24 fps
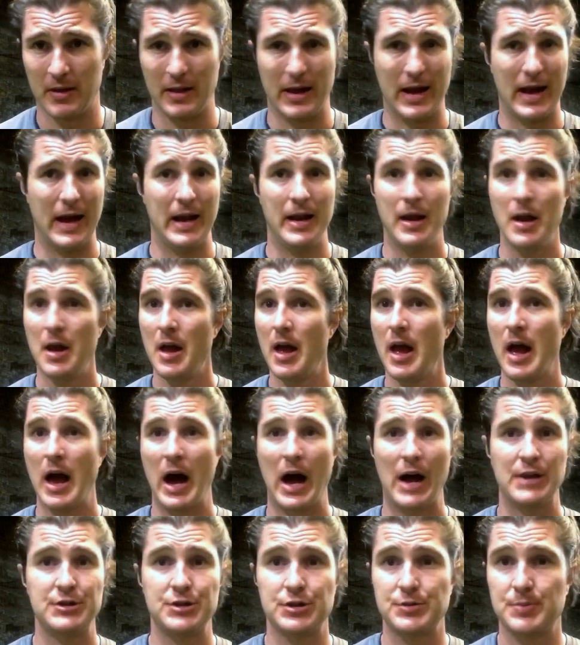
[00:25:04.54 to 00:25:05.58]
online.
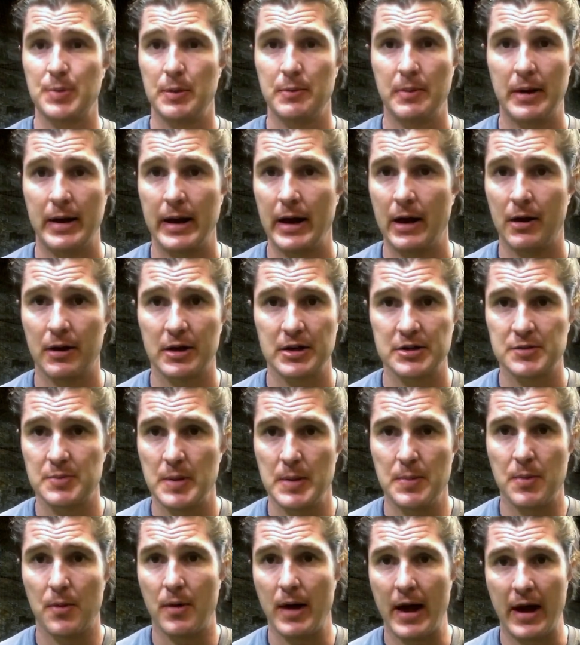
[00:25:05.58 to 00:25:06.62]
I just put mine out because
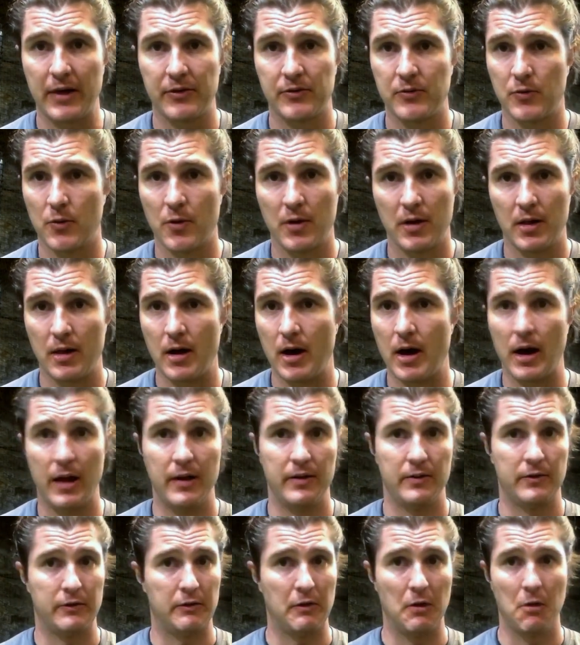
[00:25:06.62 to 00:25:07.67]
people ask for it a lot.
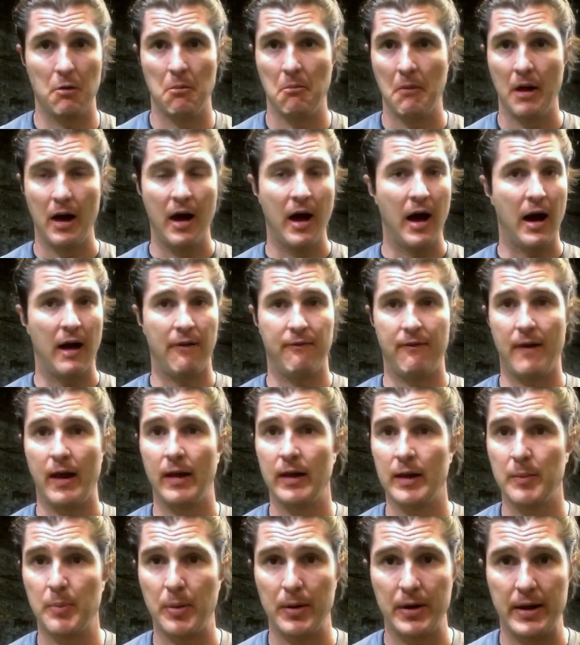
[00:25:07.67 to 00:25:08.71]
And so I
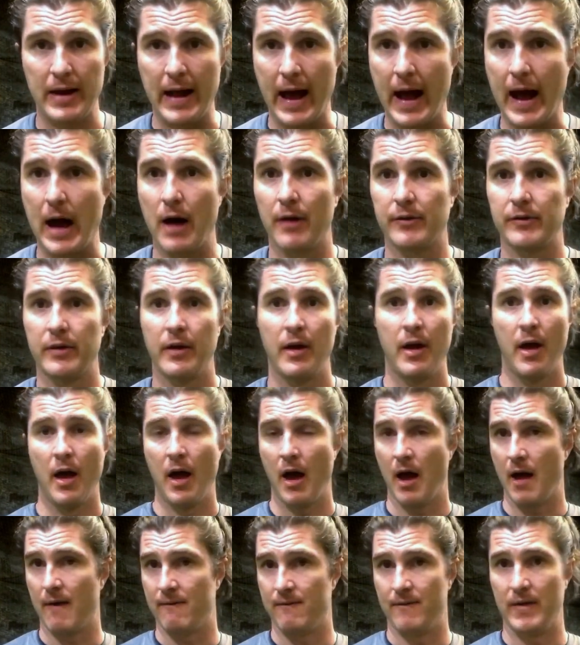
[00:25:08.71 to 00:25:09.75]
finally put it out.
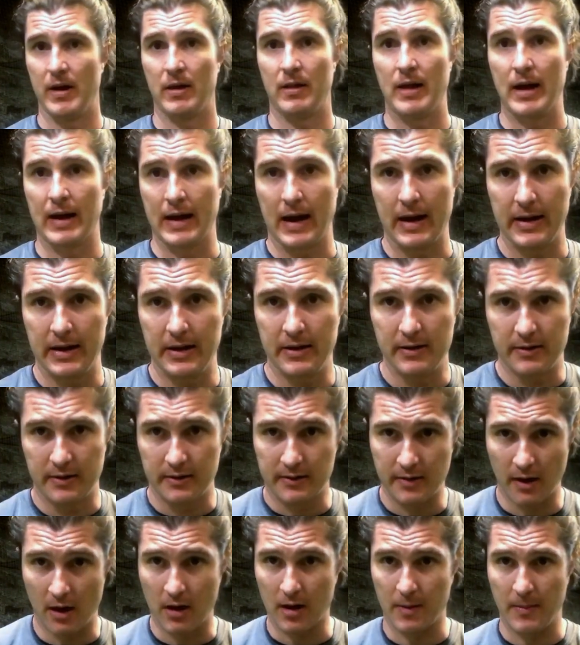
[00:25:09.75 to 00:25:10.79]
I felt like I needed to
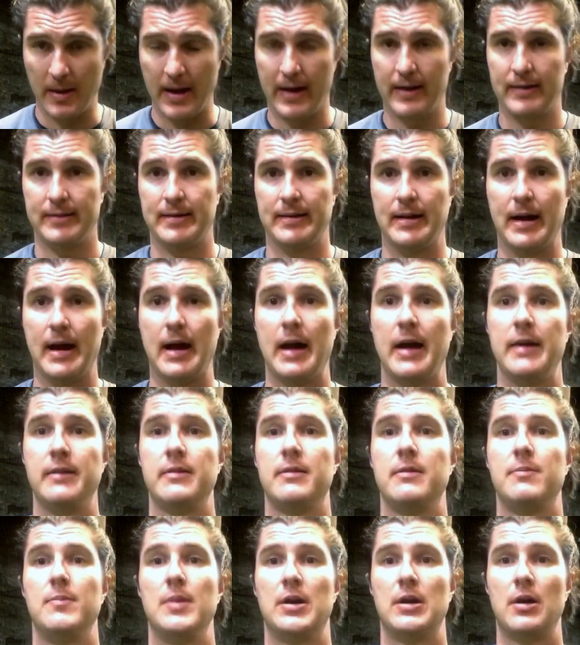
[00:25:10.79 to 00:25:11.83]
talk about it tonight
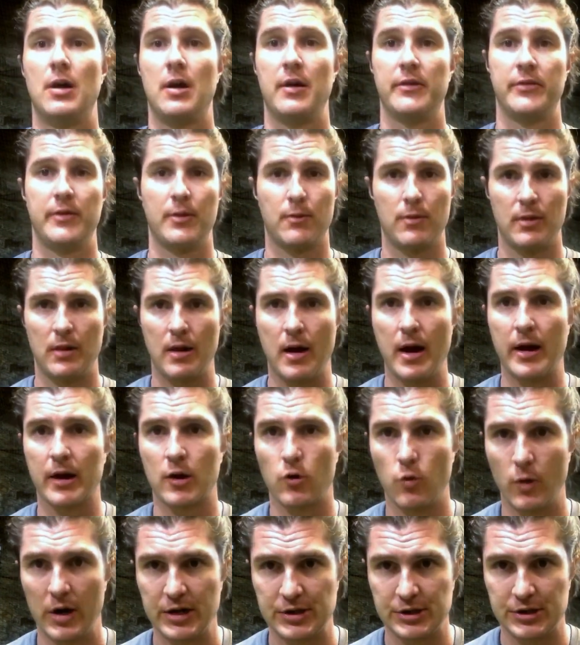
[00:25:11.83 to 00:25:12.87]
because there were a lot of
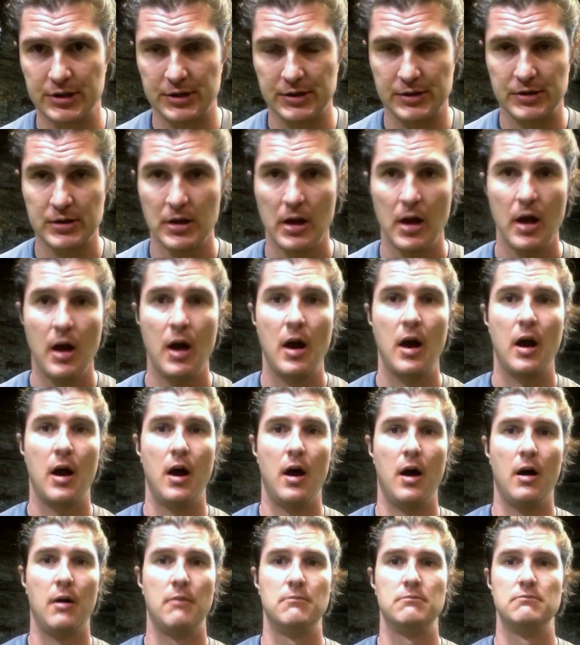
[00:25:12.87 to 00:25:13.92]
questions
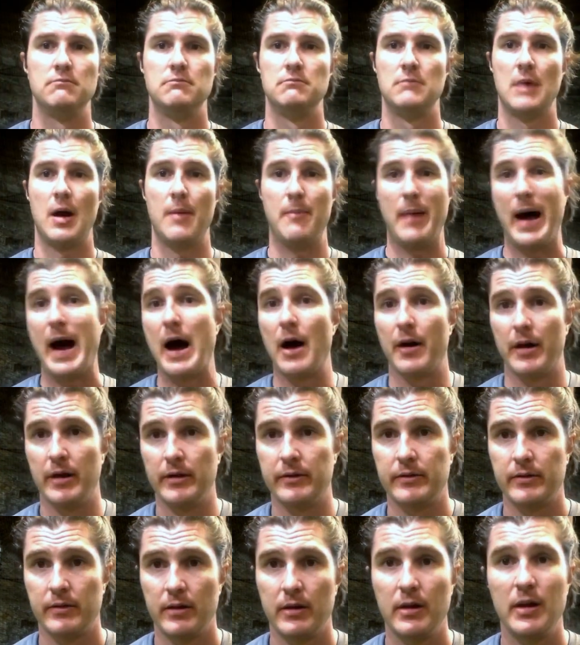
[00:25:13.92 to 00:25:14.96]
about
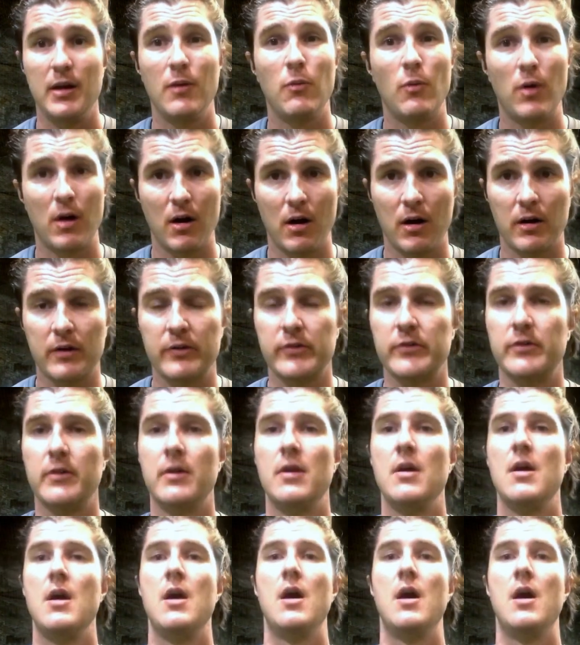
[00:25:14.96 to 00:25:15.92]
it. It works.